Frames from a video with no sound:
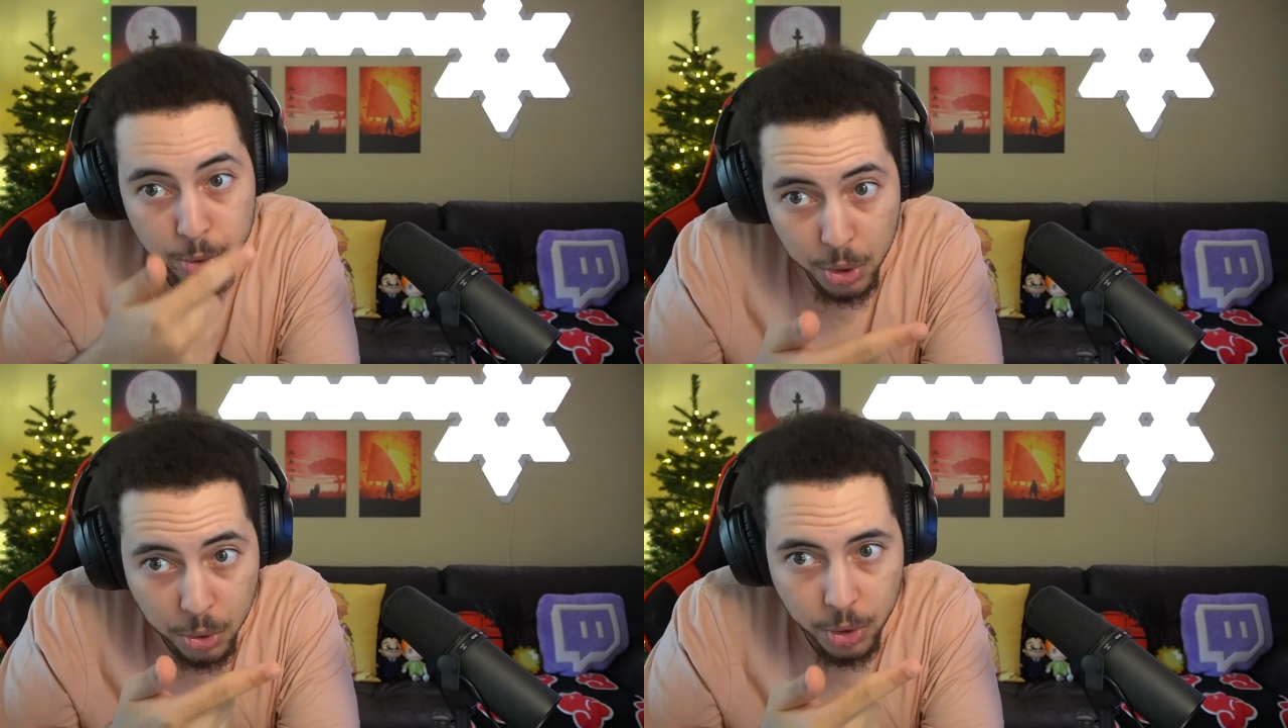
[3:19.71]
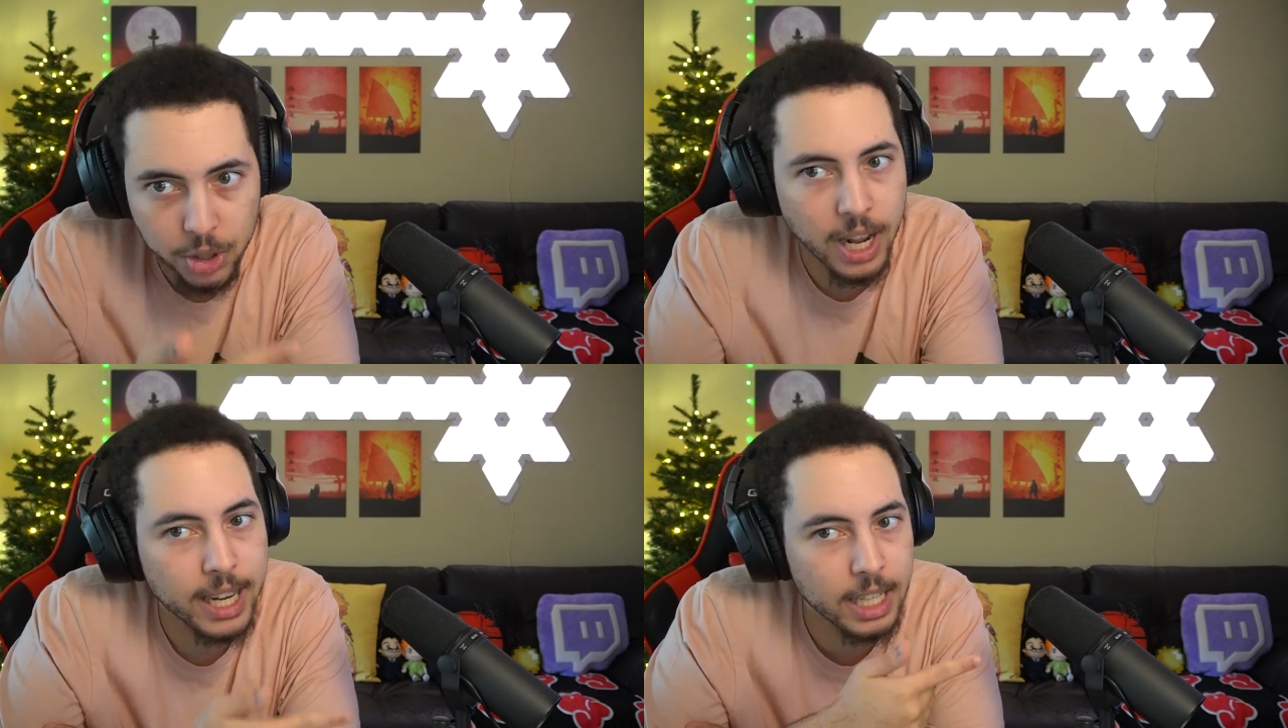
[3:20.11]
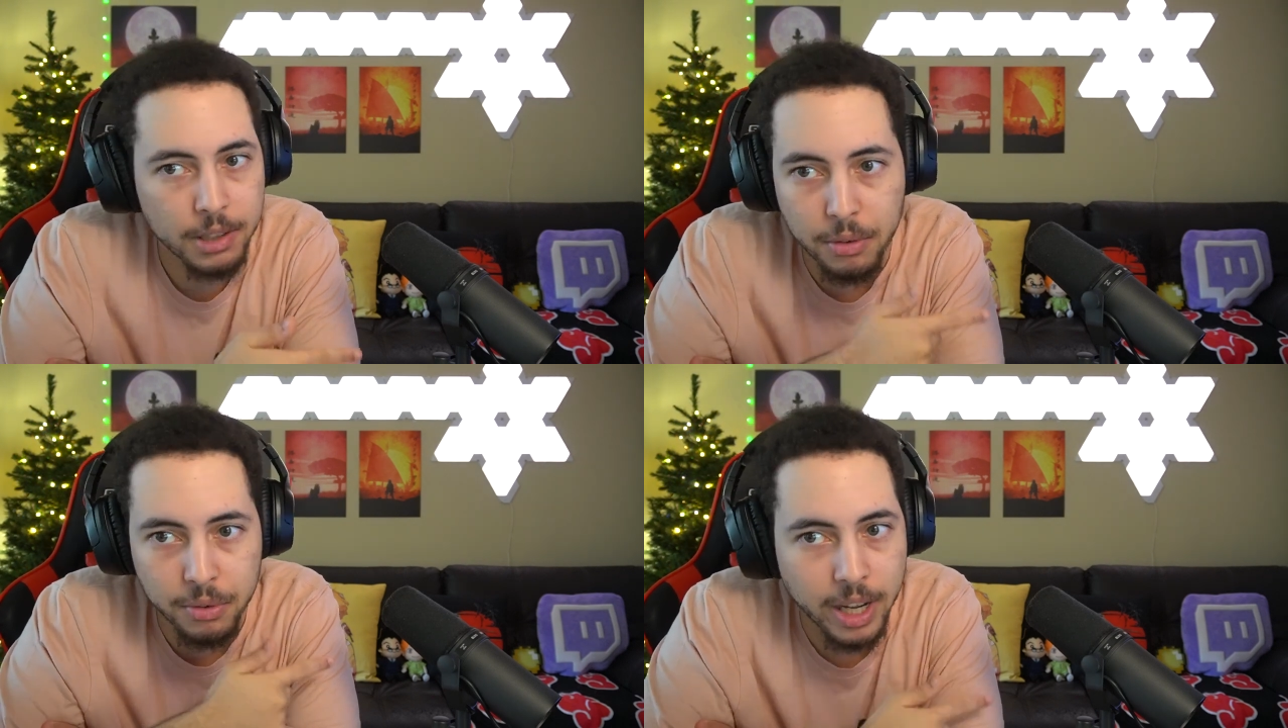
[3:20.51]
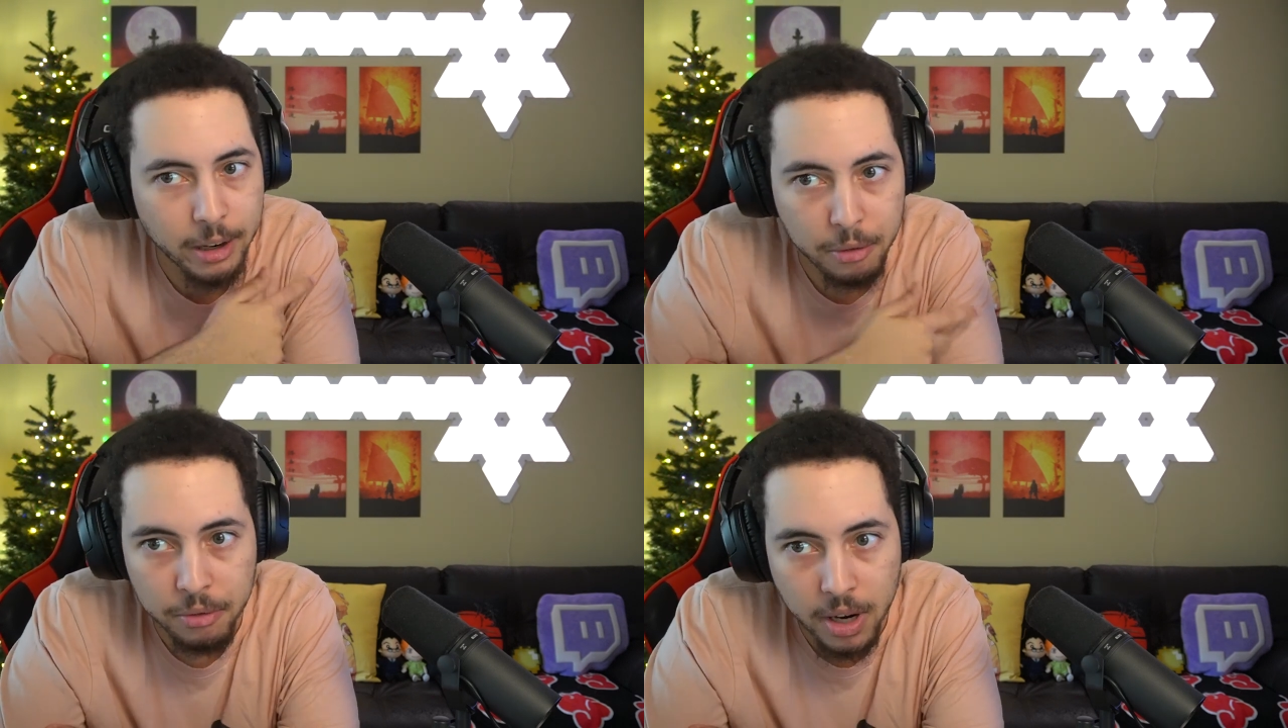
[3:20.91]
Two, you're not gonna give a
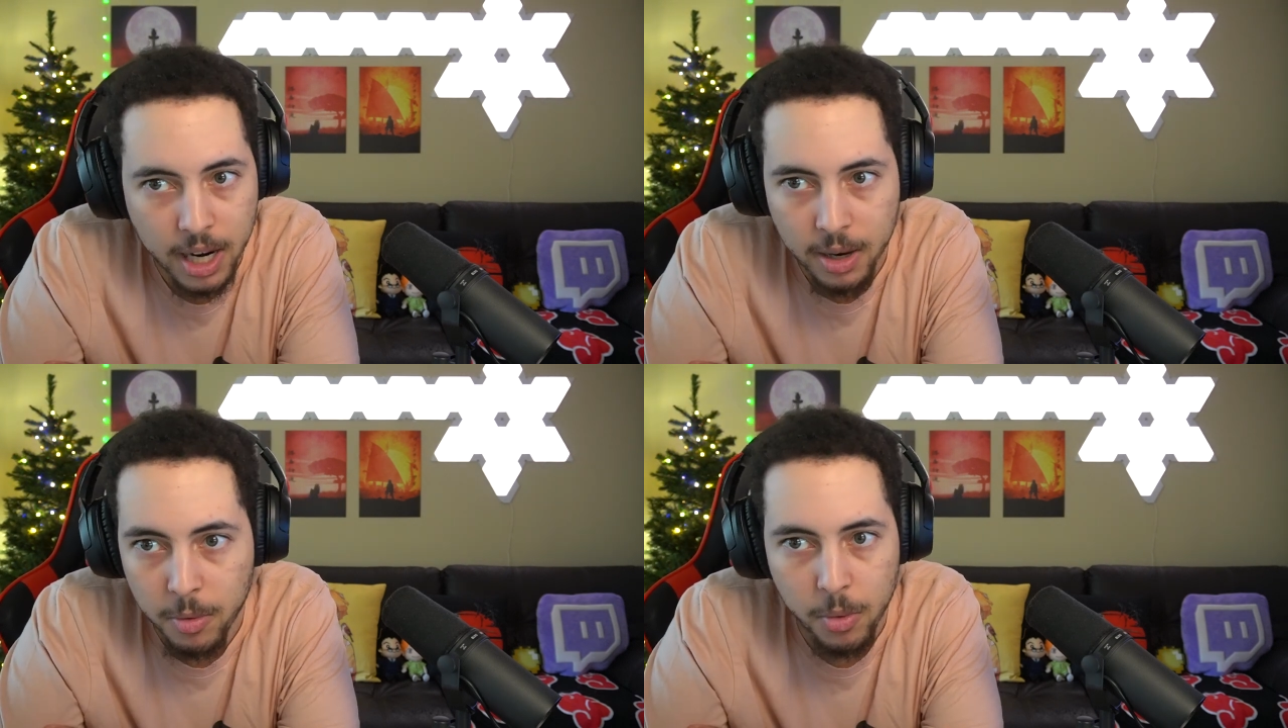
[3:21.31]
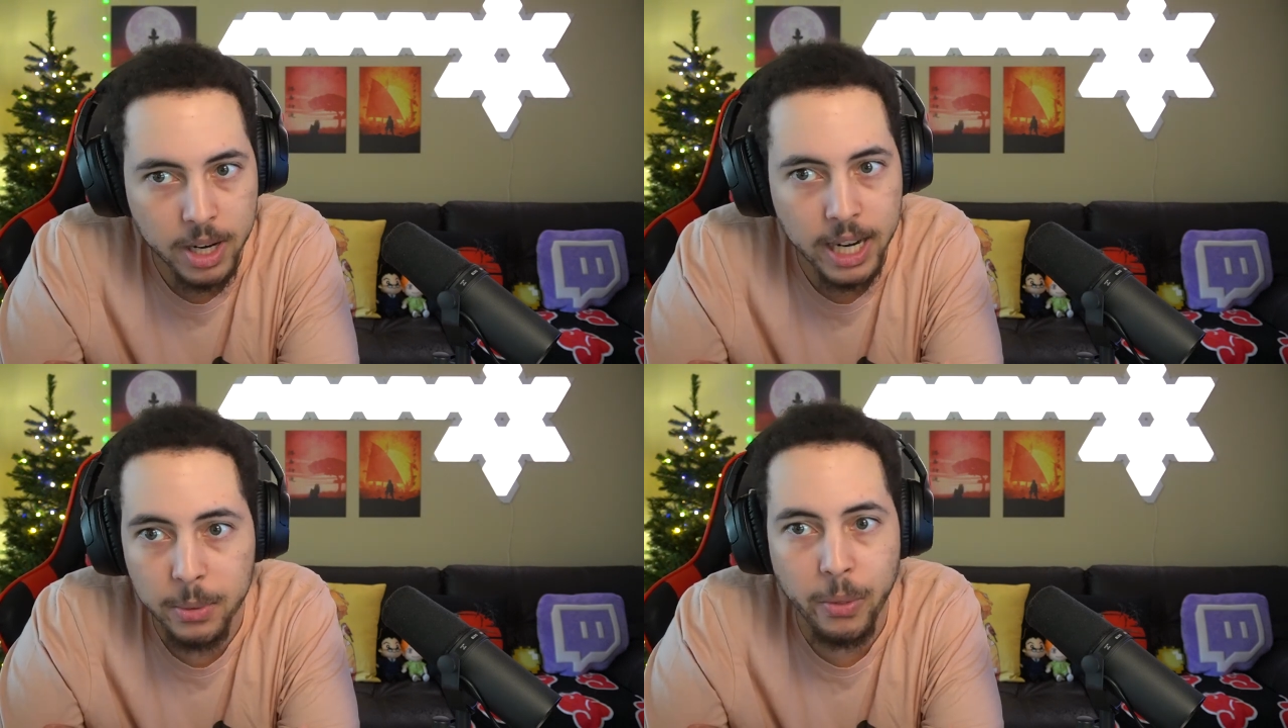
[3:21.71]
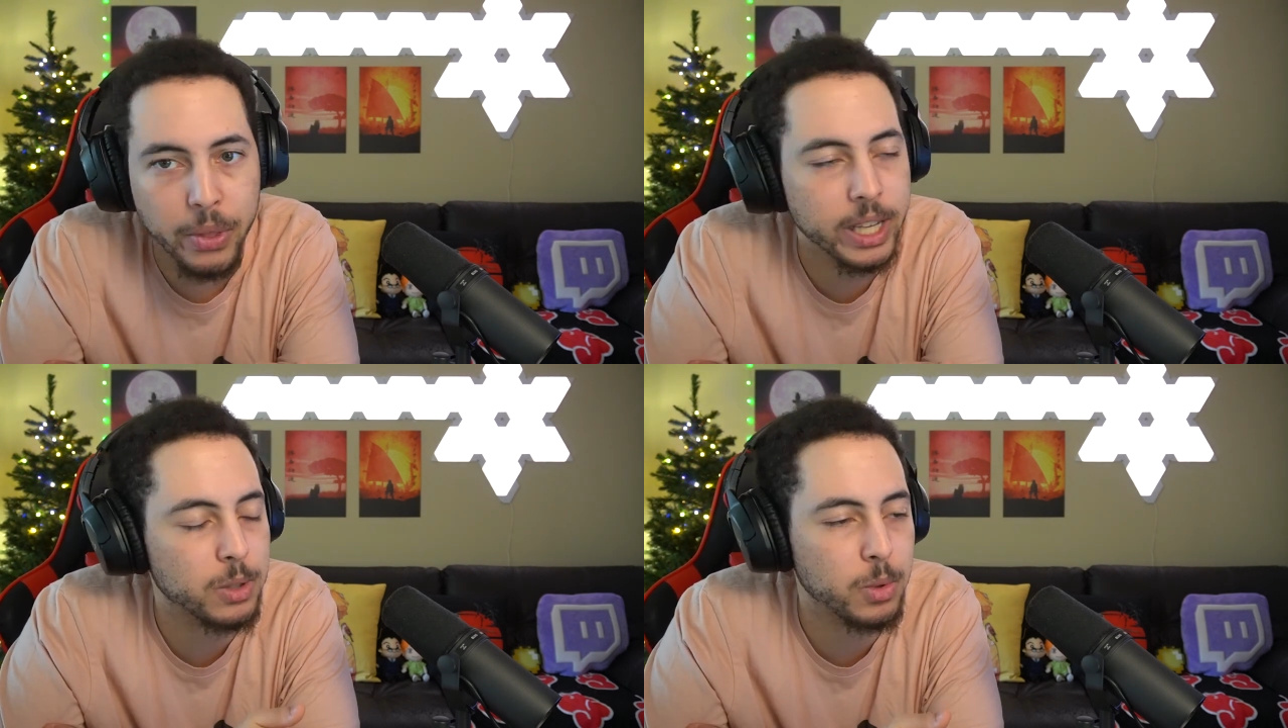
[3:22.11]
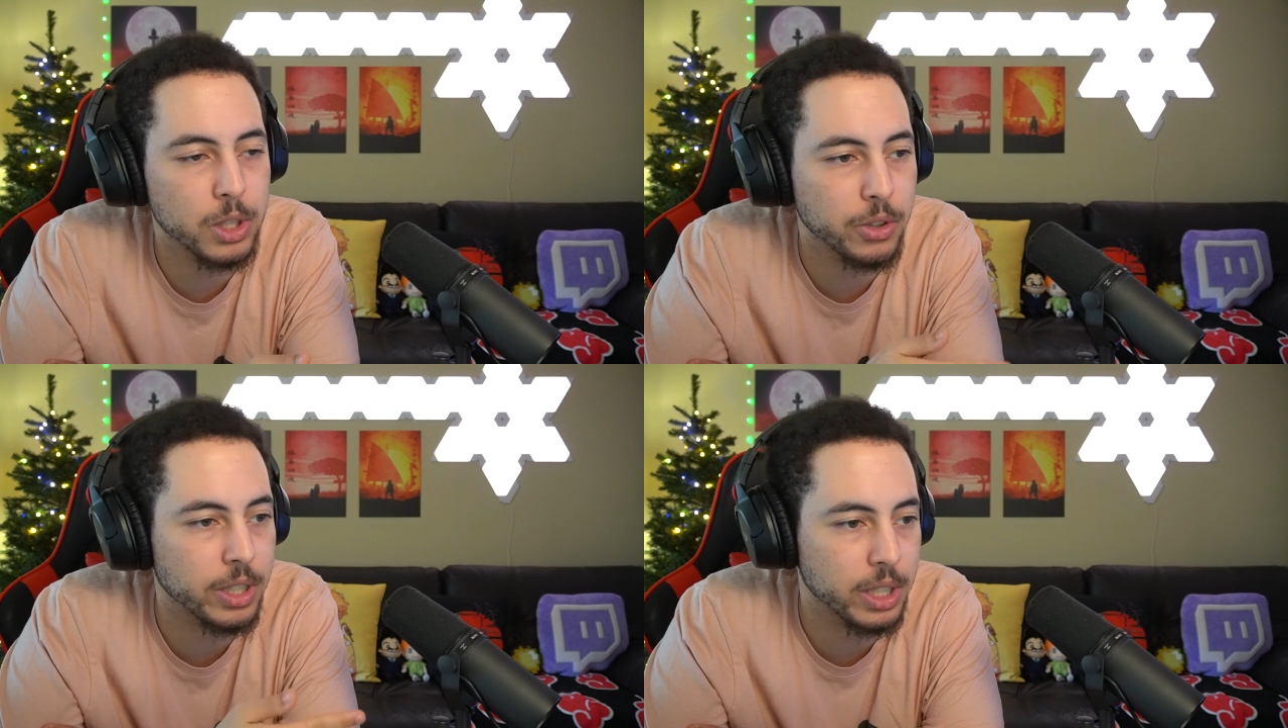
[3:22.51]
flying fuck what anyone thinks
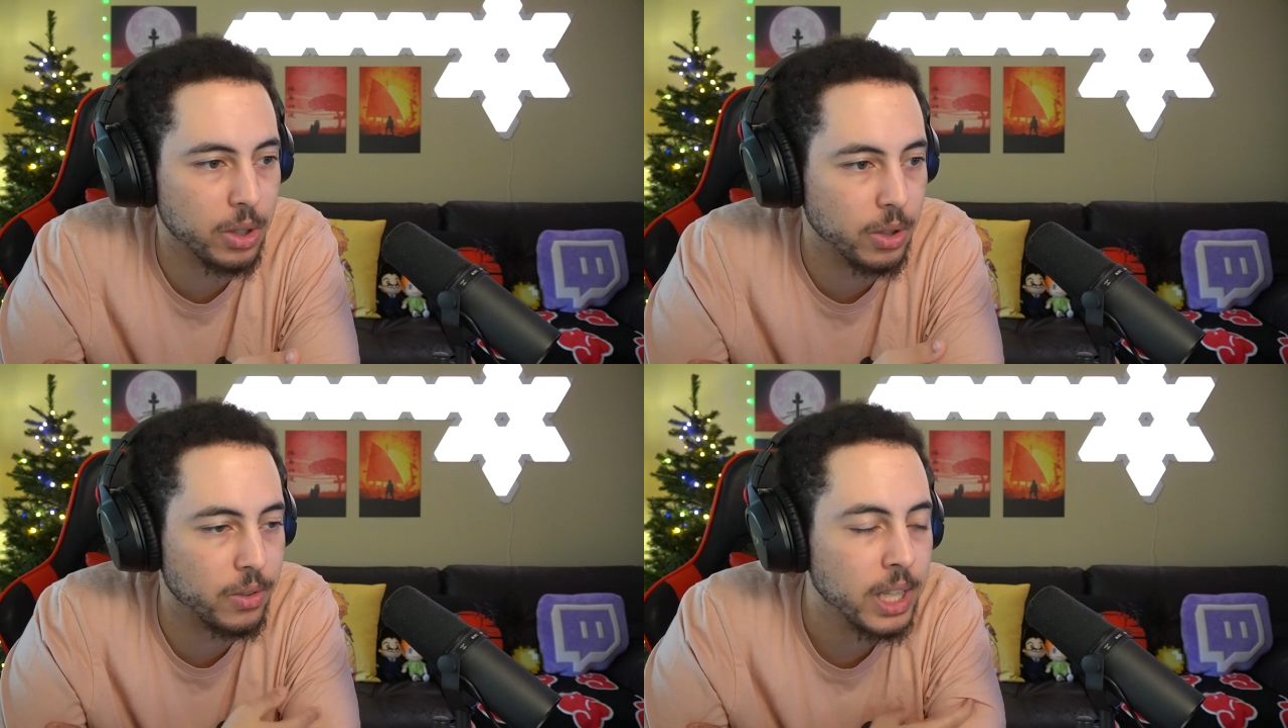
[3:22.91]
once you're an adult.